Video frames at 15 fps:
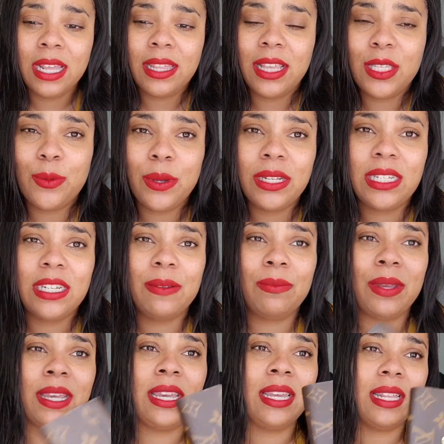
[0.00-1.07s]
This one, to
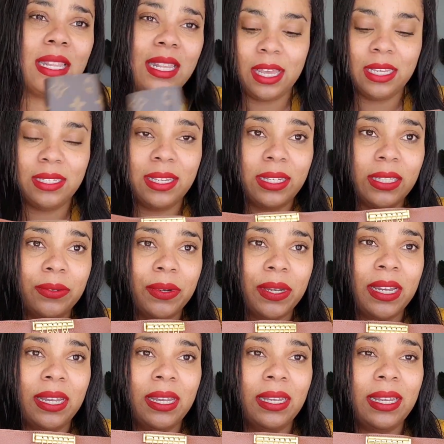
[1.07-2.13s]
me, the
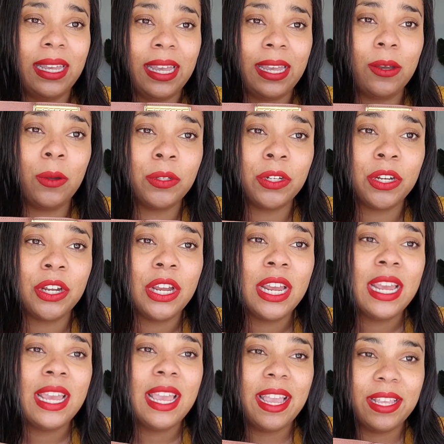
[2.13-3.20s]
6-ring key holder,
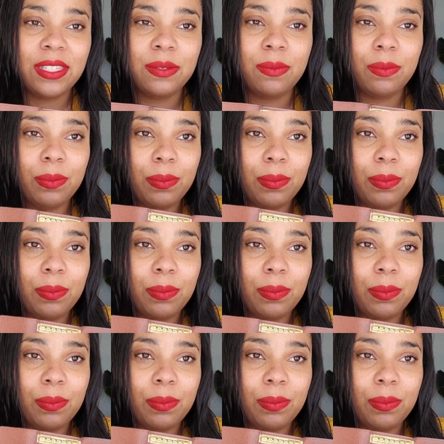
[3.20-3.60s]
is